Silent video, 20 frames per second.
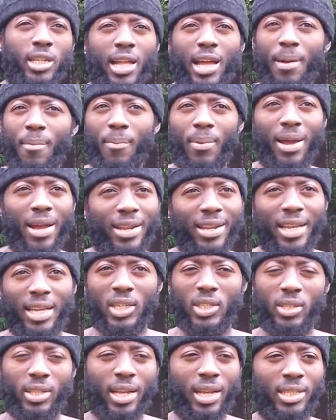like by
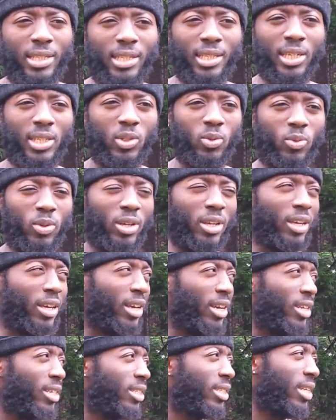next the end of next week
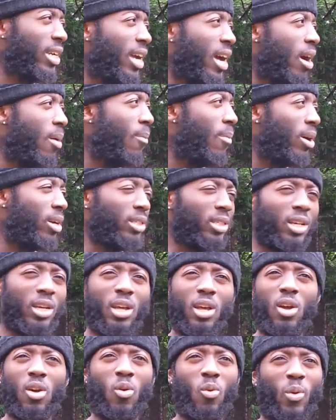yeah you see how much
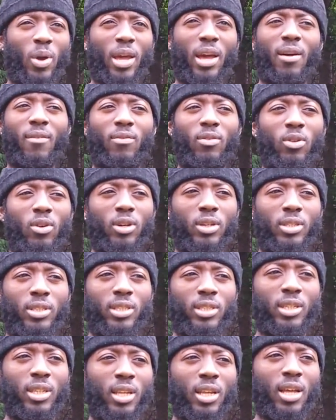weight I've
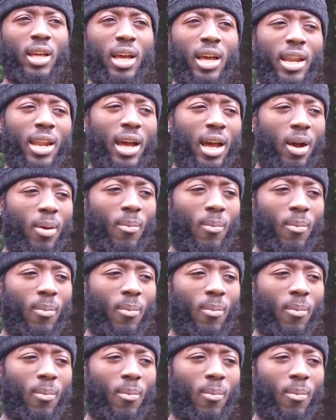lost and how